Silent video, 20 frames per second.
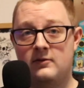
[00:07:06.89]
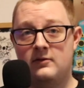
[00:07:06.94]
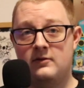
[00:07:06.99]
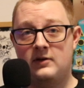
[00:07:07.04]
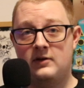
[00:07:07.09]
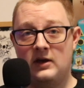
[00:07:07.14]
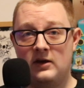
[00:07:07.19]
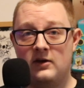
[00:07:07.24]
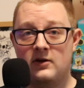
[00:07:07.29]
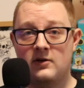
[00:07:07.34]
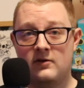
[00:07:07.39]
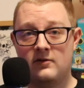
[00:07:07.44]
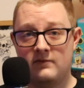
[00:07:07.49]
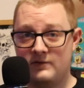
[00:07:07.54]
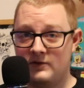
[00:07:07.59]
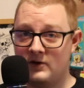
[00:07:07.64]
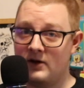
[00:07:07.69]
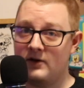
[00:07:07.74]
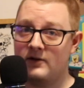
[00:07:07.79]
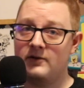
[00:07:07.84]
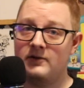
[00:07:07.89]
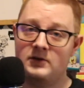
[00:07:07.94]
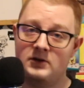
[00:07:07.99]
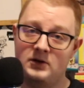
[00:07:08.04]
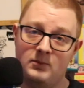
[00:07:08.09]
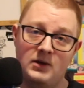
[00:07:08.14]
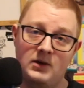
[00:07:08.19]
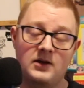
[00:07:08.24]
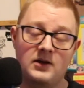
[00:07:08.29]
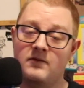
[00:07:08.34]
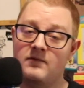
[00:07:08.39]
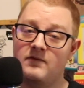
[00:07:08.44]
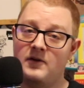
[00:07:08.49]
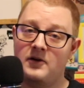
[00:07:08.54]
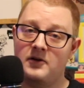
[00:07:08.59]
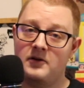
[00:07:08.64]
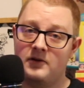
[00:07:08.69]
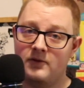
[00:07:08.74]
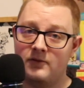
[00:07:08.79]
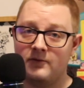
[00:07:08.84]
he could have done to make it fair
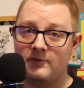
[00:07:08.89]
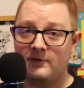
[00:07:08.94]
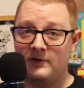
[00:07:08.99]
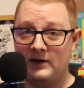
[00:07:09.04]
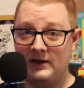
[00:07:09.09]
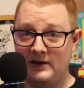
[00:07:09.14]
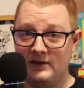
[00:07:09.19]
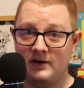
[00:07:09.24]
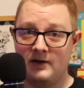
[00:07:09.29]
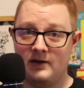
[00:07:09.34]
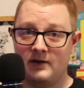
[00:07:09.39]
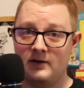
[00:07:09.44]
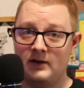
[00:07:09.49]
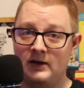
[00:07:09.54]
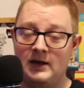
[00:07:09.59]
use, he did.